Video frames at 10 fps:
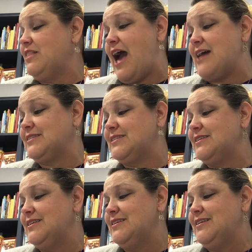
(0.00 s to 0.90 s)
class.
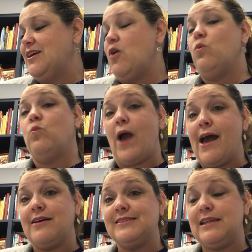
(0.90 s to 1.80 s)

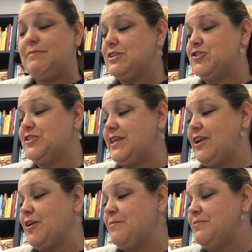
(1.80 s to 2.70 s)
Wow, said Mr.
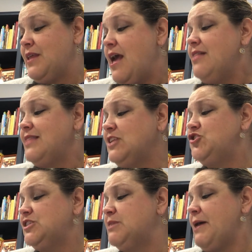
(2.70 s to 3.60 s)
Slinger.
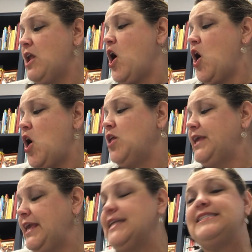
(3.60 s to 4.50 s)
That's just about all
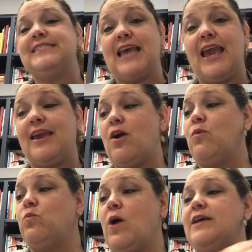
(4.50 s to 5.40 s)
he could say
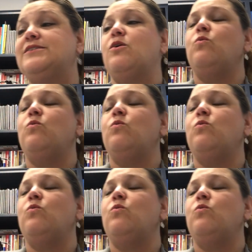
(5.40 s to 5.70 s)
was